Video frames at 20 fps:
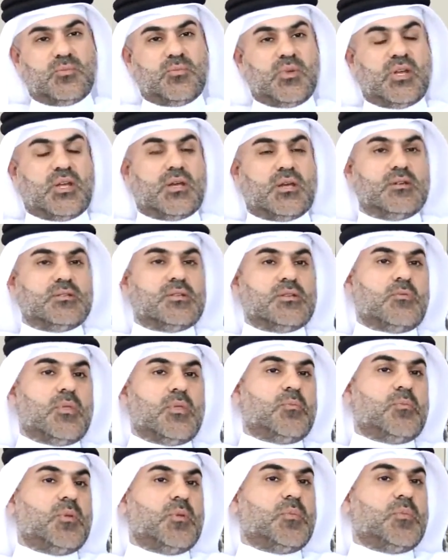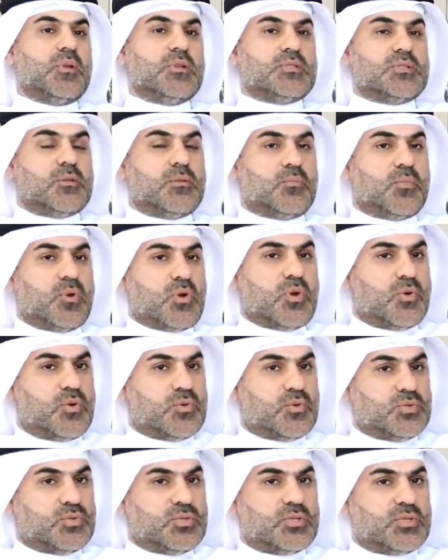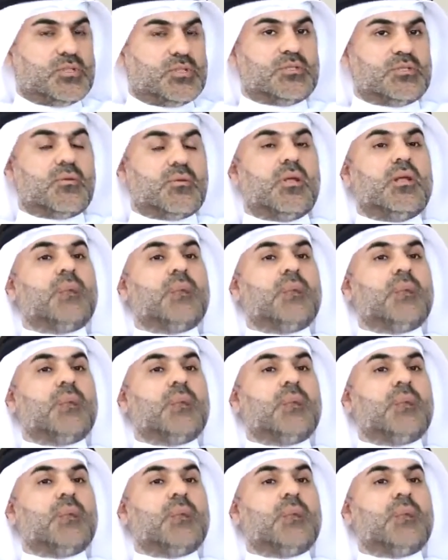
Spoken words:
because of the people is precautious,